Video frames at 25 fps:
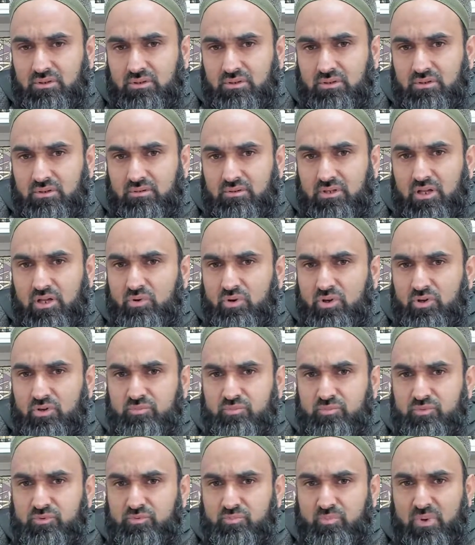Then we're
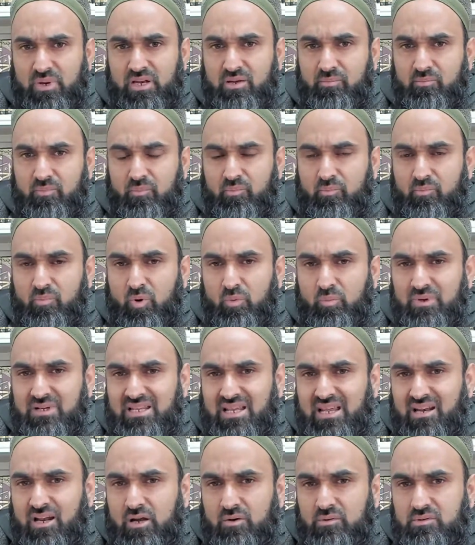spending probably 10
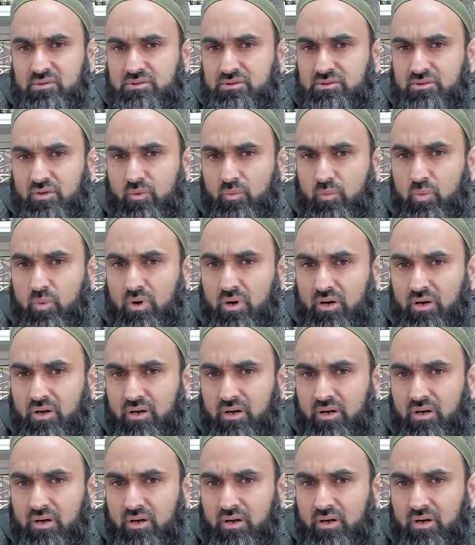hours of work.